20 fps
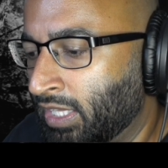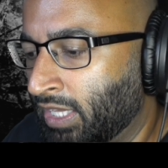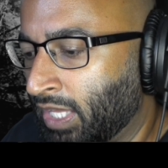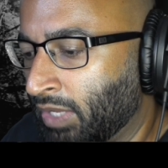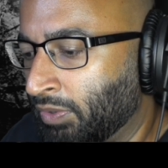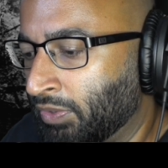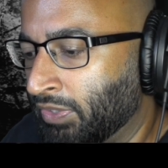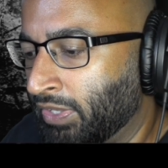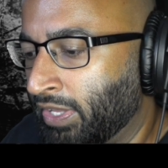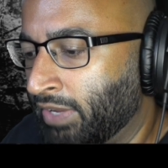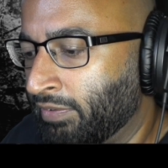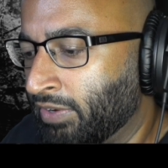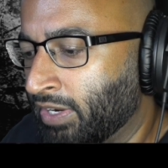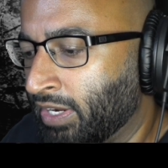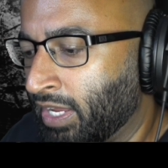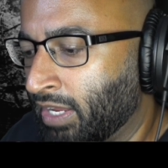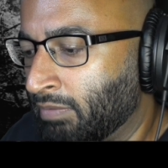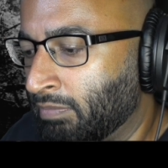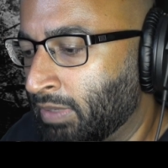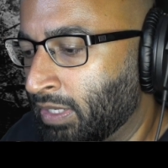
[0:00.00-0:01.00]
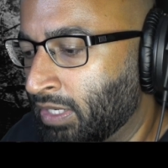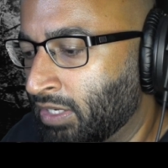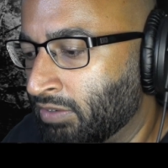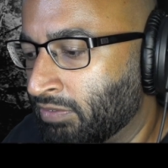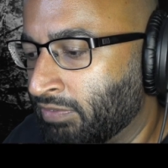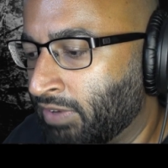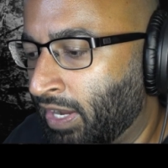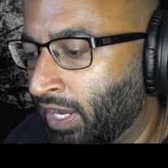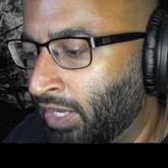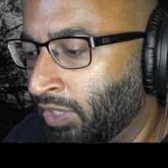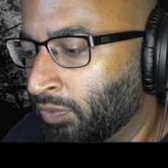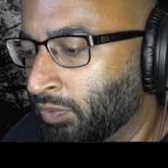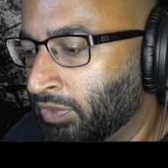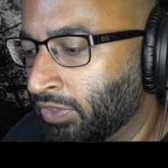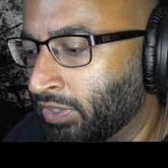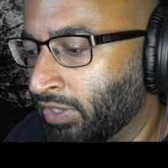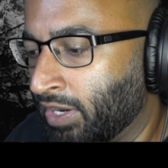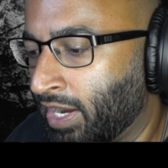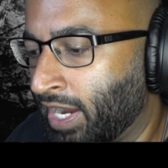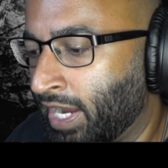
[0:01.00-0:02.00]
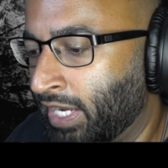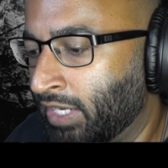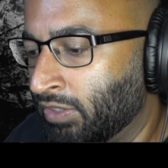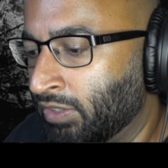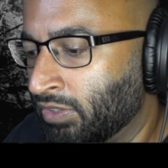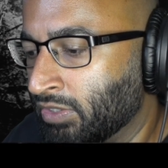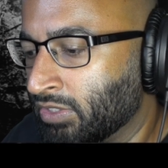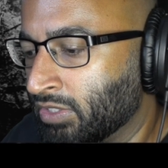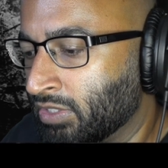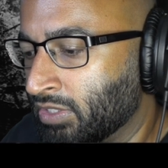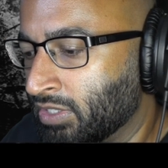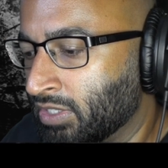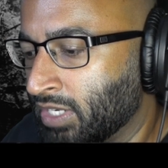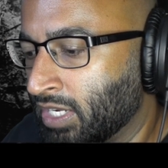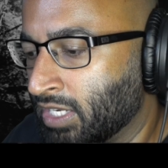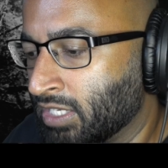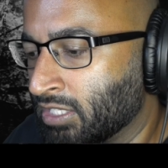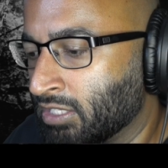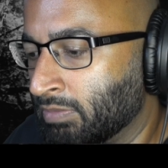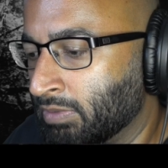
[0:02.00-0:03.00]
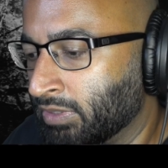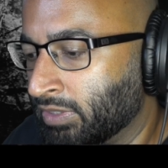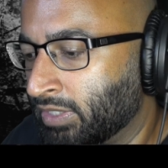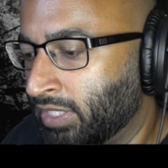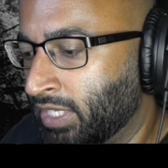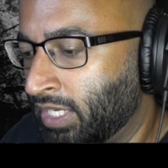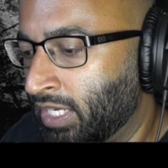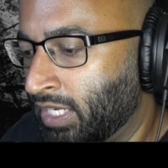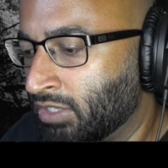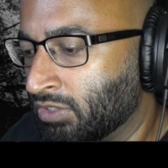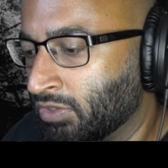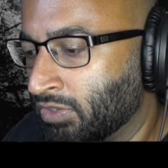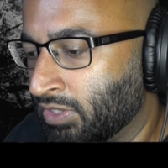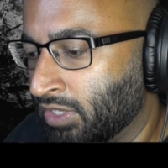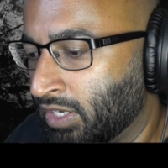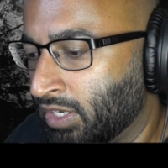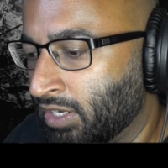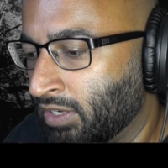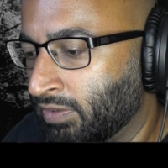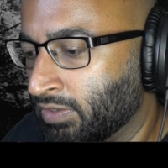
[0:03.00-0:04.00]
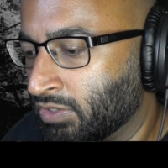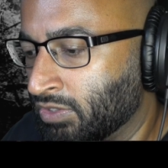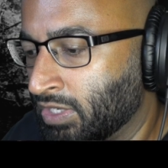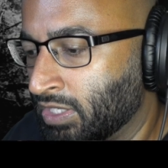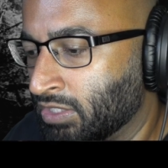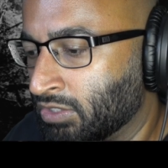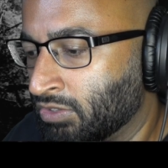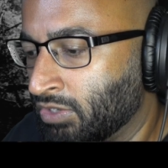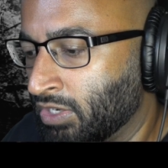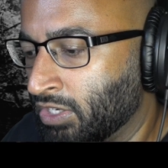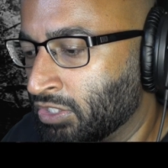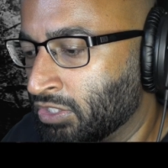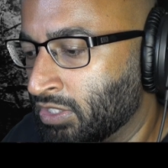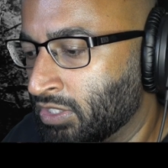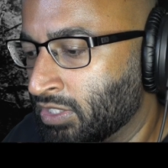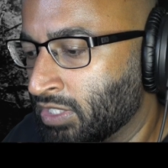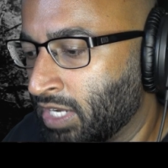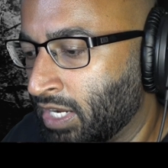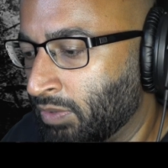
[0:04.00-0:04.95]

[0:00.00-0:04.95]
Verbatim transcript: They will never again be defiled with their idols, their detestable things, or with any of their transgressions.